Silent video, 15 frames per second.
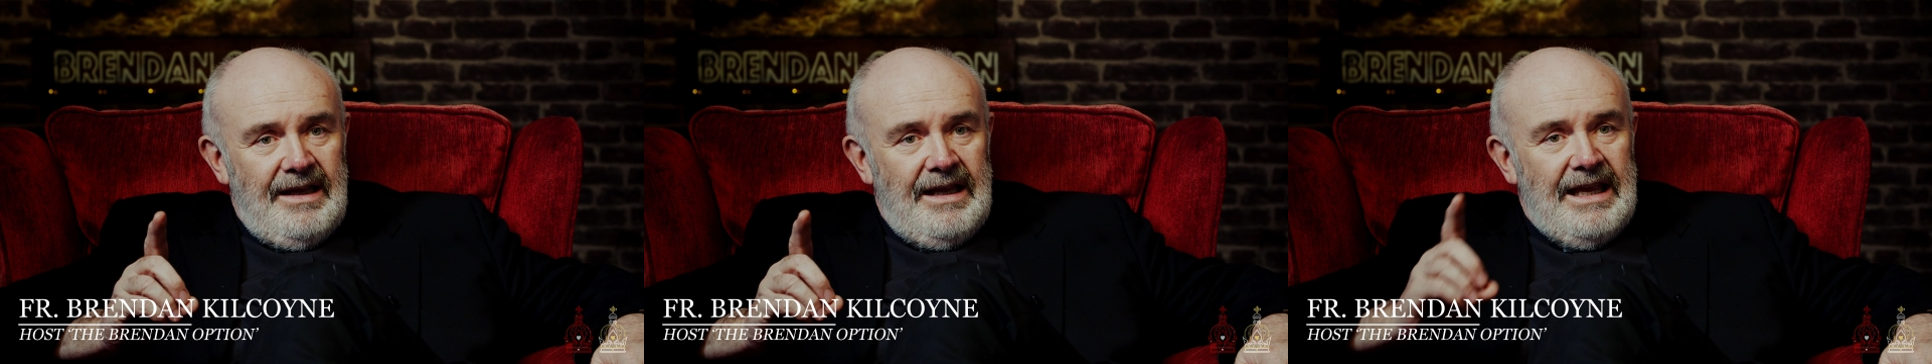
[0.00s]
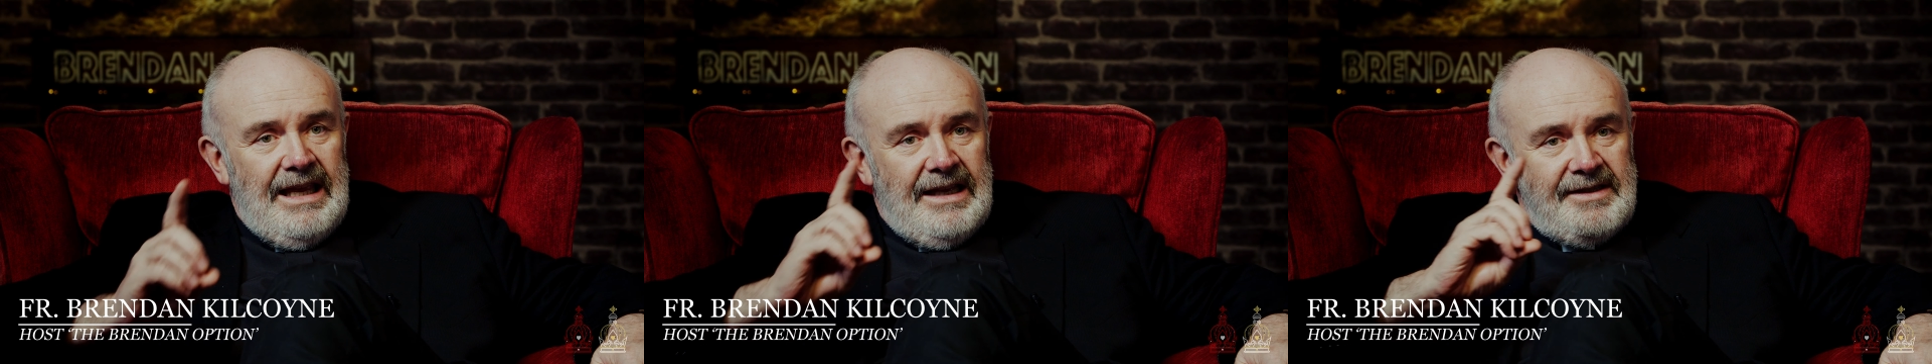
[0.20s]

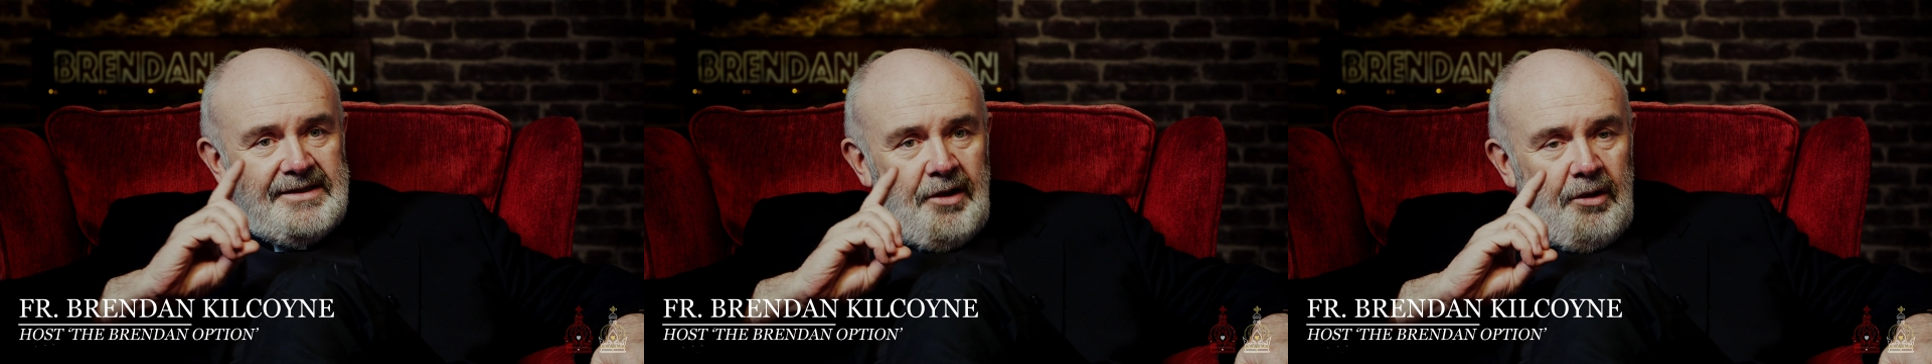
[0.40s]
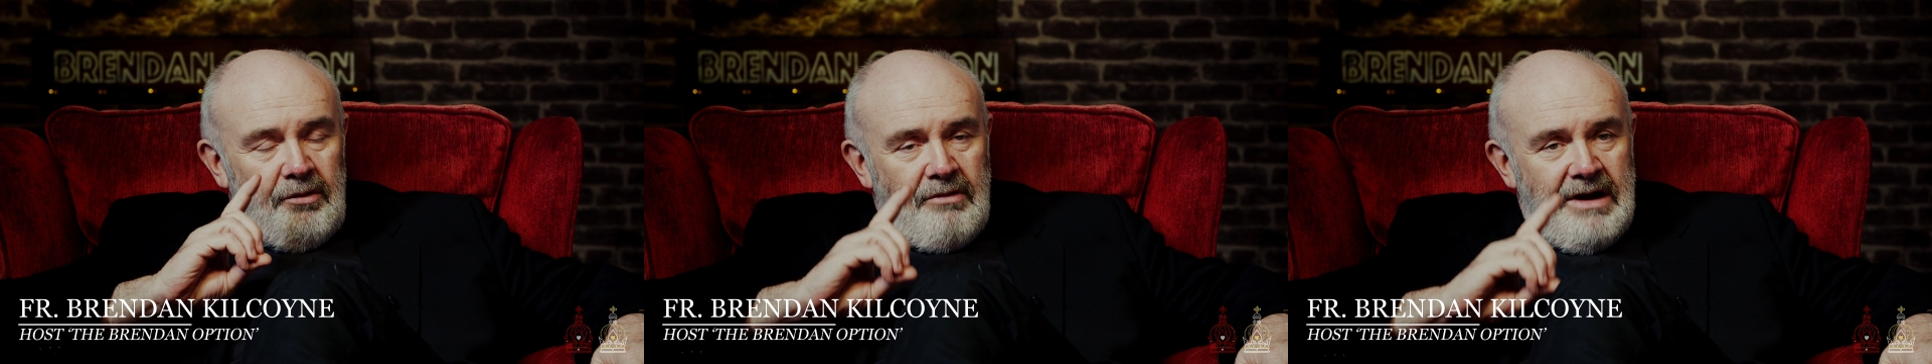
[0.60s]
He has
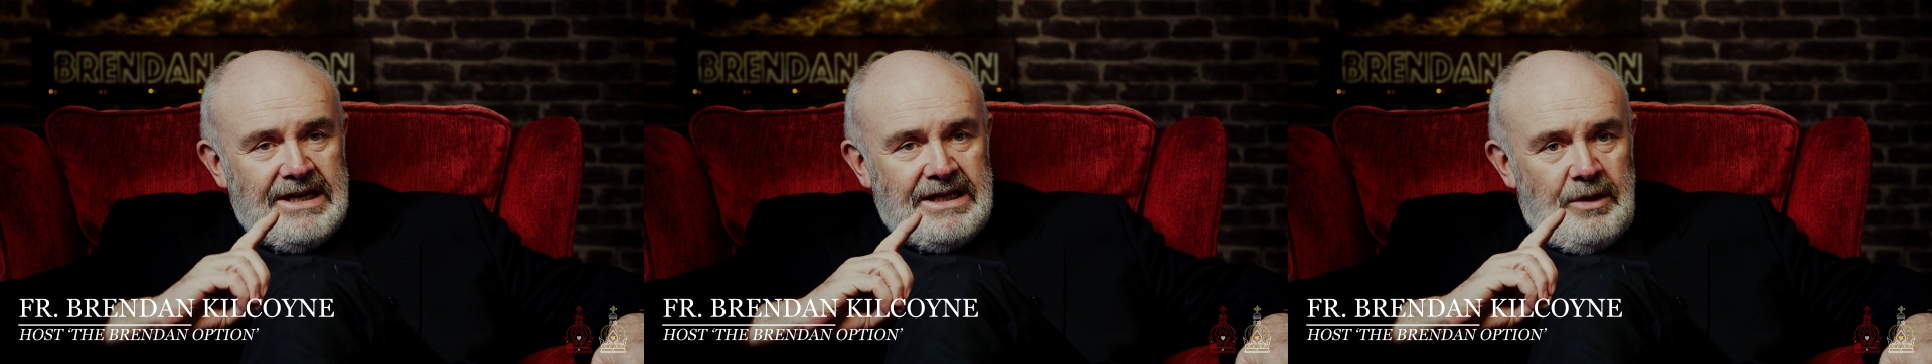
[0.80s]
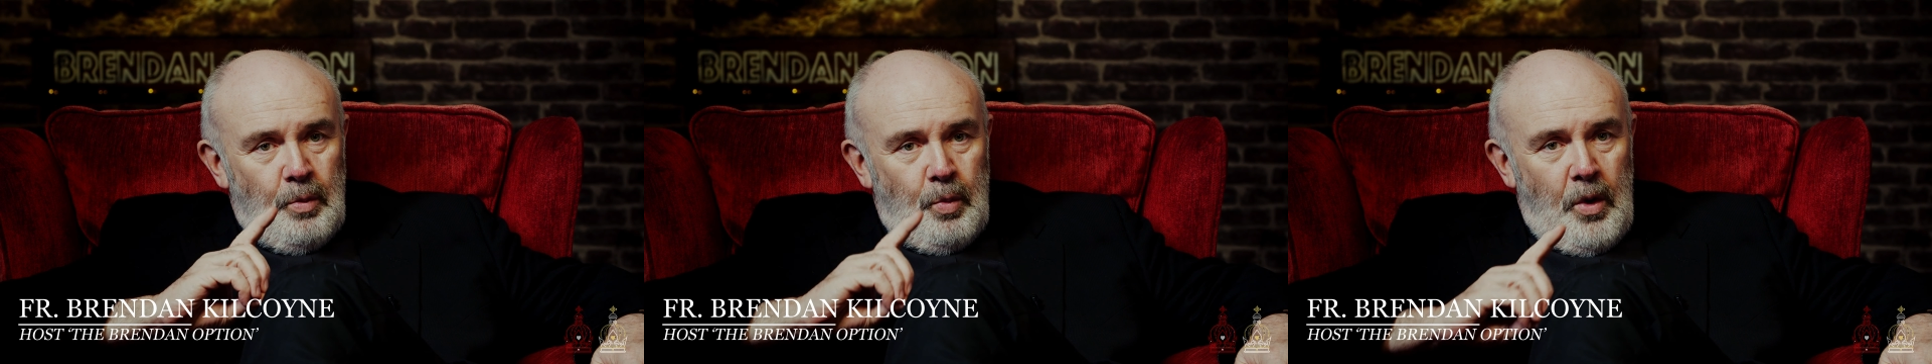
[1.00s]

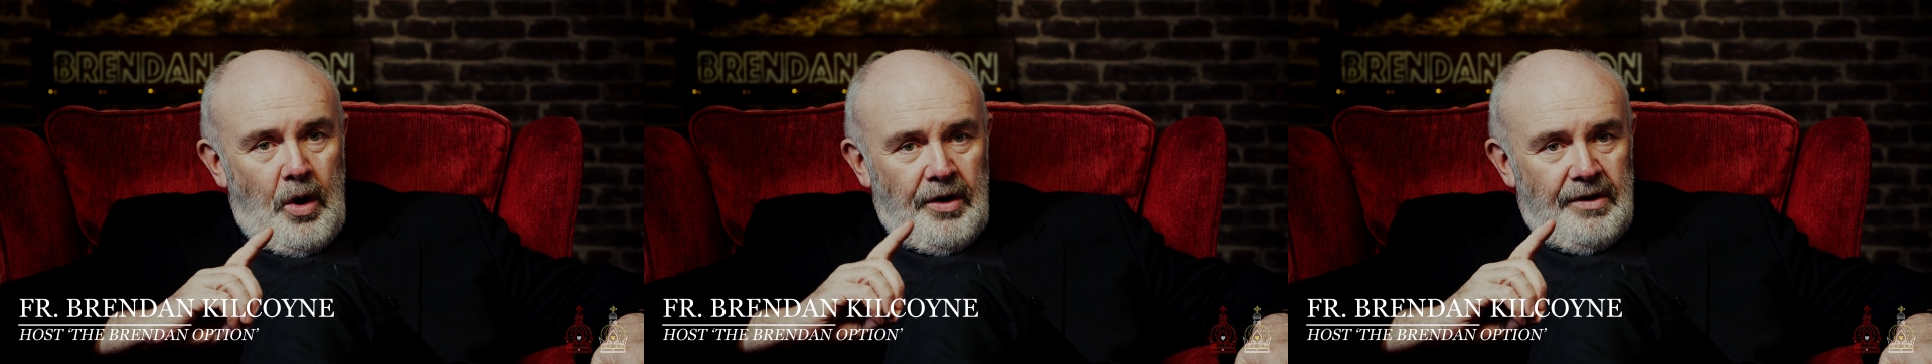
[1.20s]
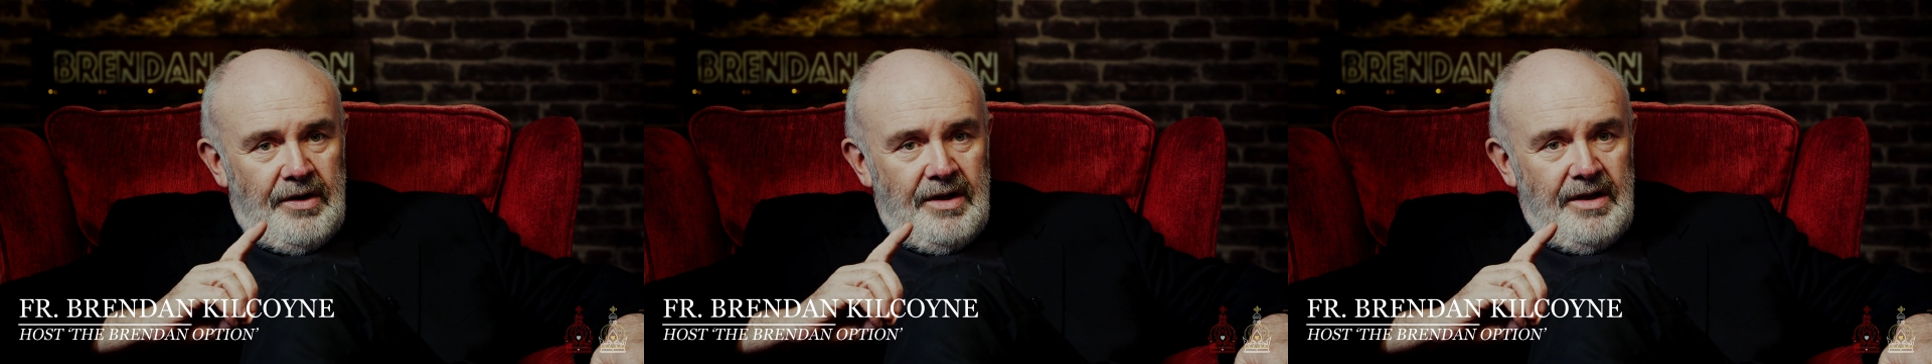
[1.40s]
already
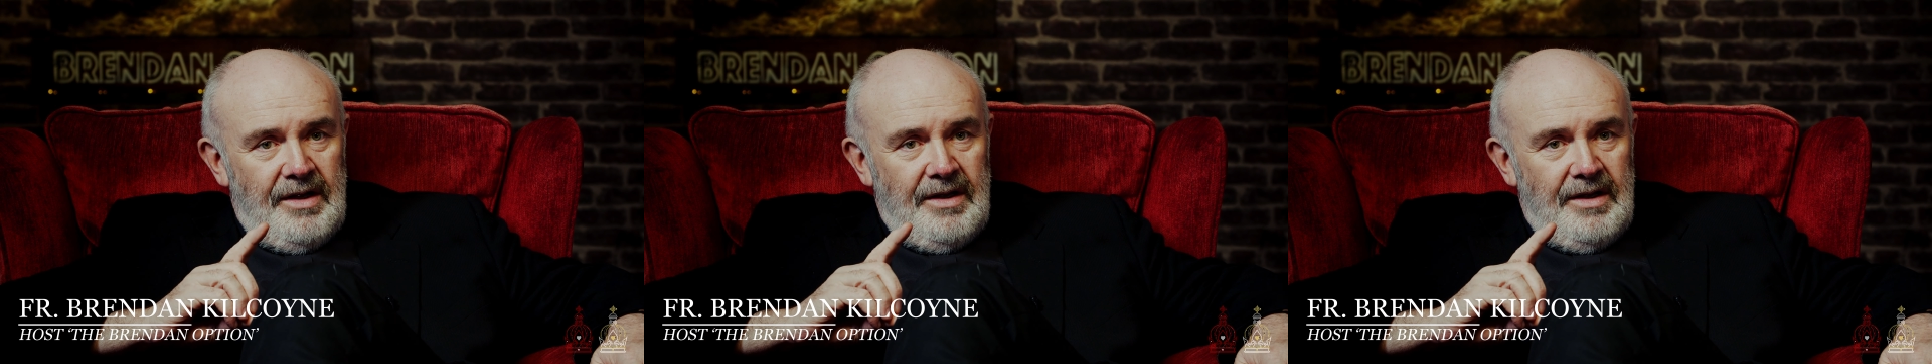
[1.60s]
won.